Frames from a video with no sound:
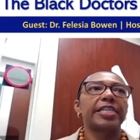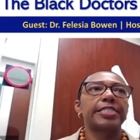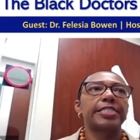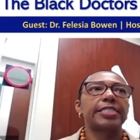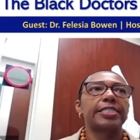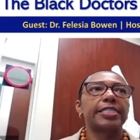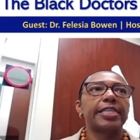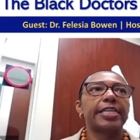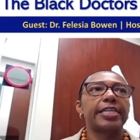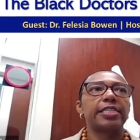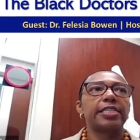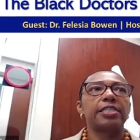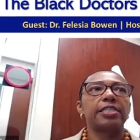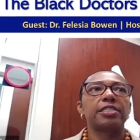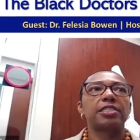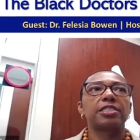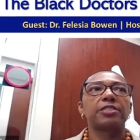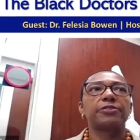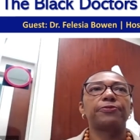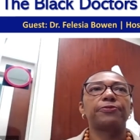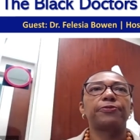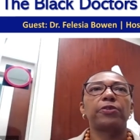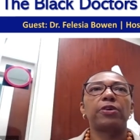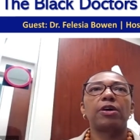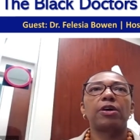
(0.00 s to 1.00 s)
I say
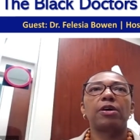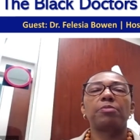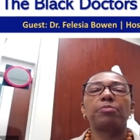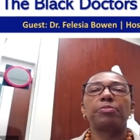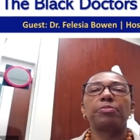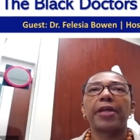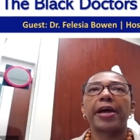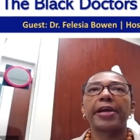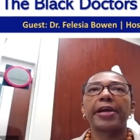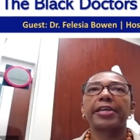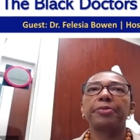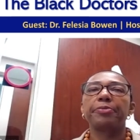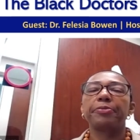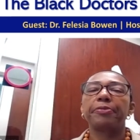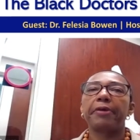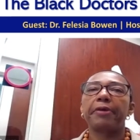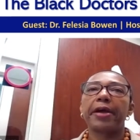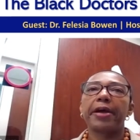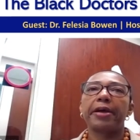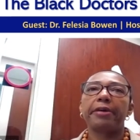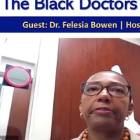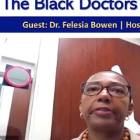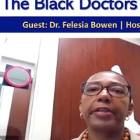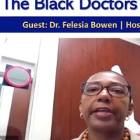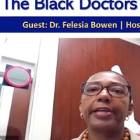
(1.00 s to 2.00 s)
this from Black and
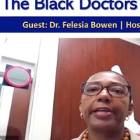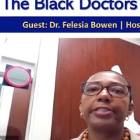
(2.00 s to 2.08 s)
Brown